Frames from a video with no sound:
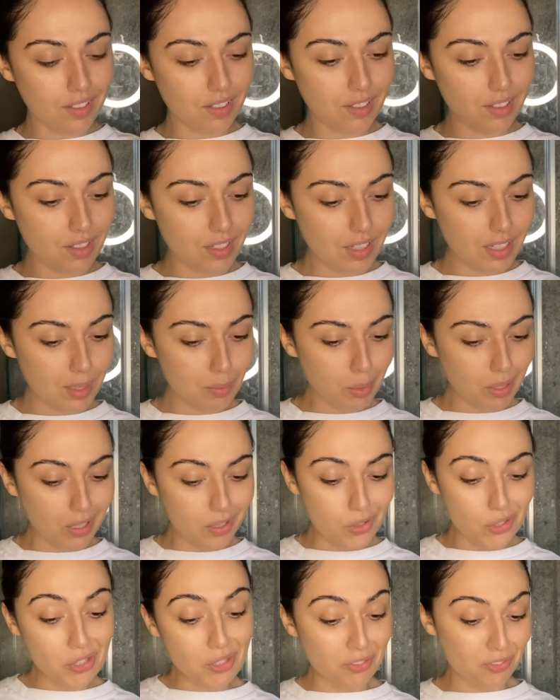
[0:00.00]
The
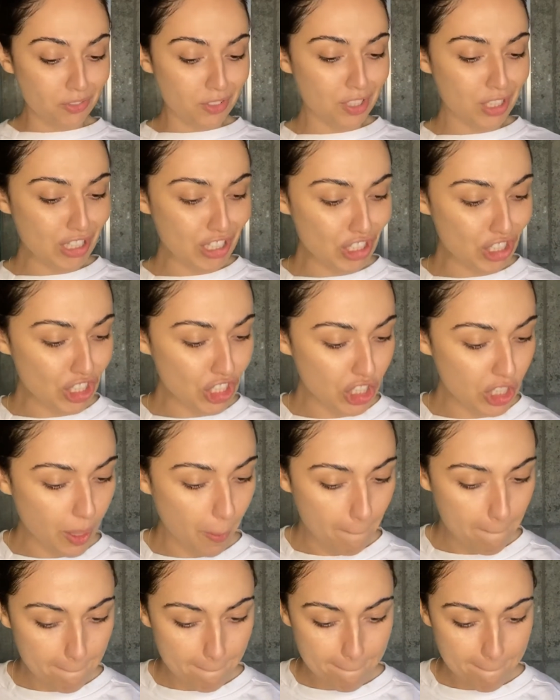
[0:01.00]
eyebrows
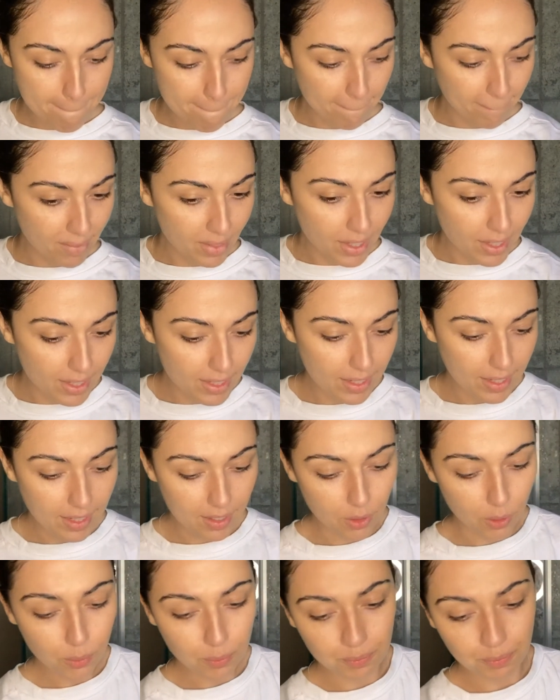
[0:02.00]
unfinished.
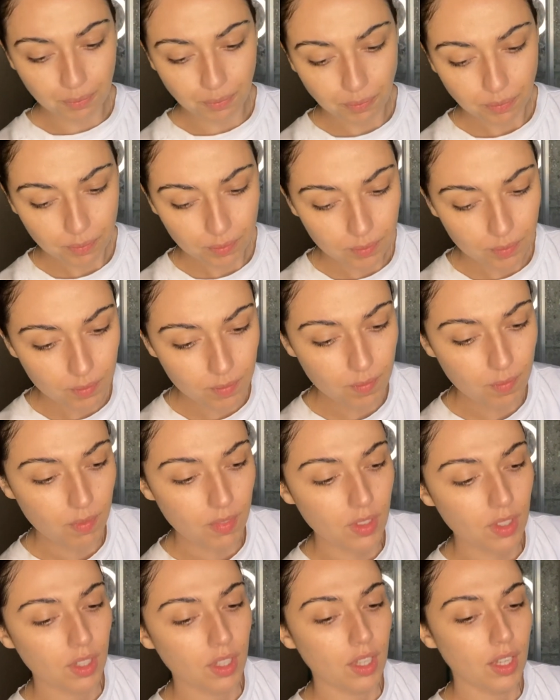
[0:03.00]
Now,
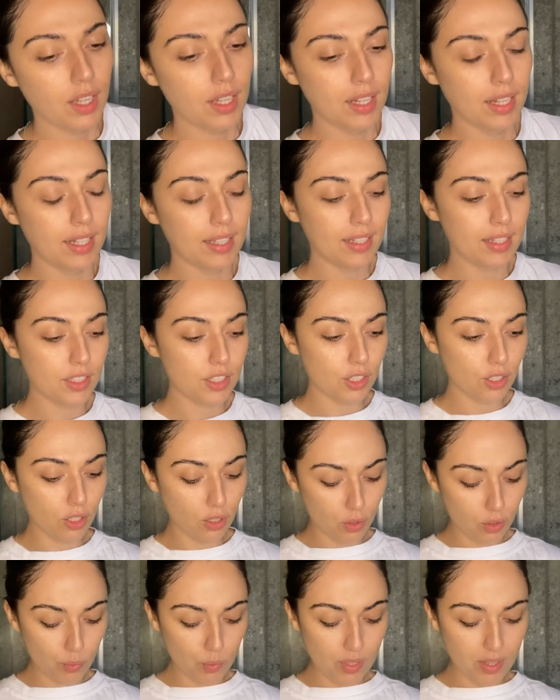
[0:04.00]
I like to
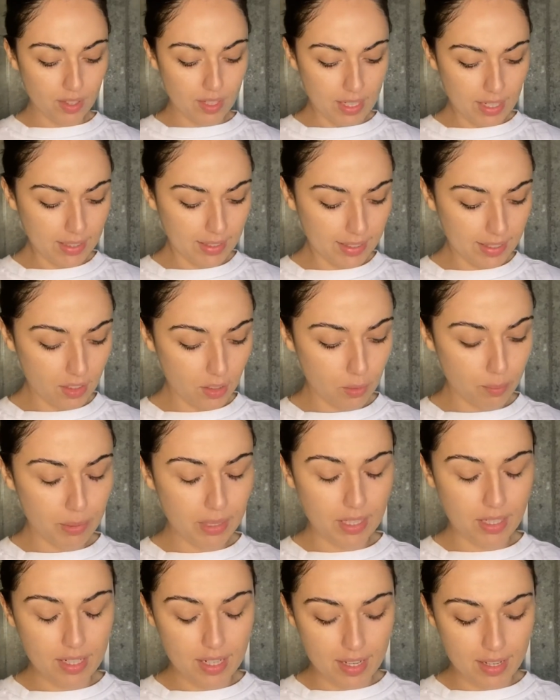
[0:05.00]
go in with a little
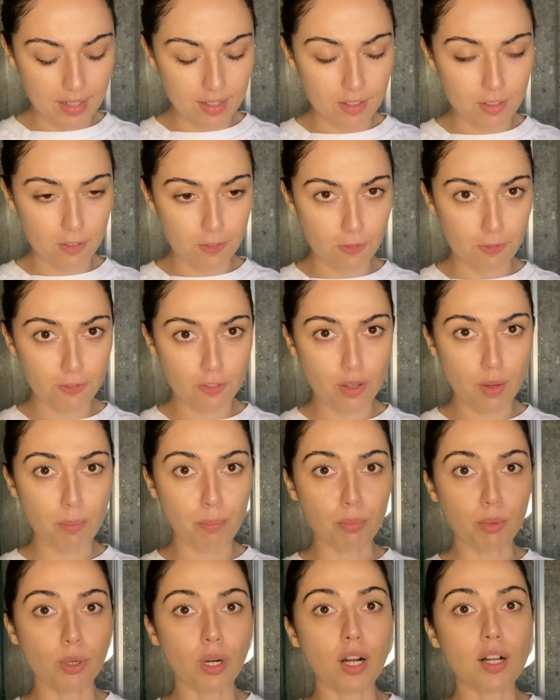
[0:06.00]
bit of
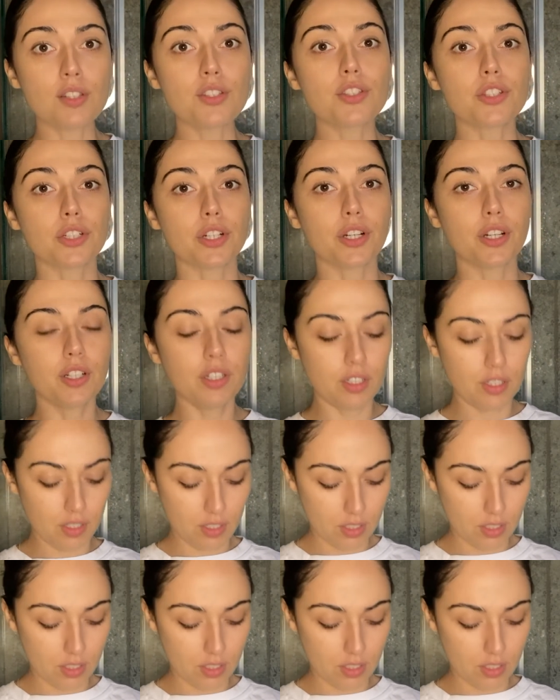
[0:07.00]
bronzer.